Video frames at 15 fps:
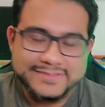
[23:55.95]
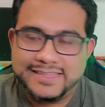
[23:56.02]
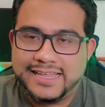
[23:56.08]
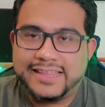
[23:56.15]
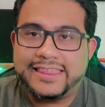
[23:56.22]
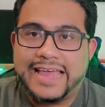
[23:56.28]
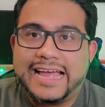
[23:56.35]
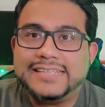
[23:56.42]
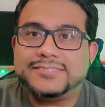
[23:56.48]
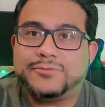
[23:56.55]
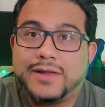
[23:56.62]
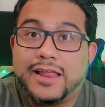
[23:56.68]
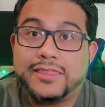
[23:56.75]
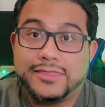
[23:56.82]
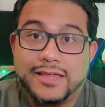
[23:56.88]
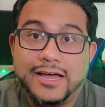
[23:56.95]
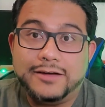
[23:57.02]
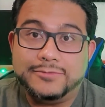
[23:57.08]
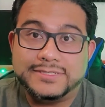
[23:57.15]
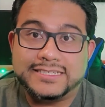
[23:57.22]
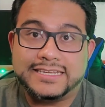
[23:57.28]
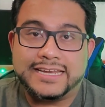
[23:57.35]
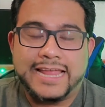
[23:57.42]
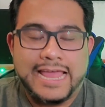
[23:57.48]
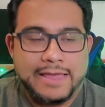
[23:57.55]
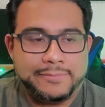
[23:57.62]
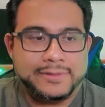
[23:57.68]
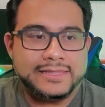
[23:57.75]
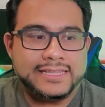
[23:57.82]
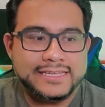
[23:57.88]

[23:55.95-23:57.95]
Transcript: Like that's what I thought was gonna happen.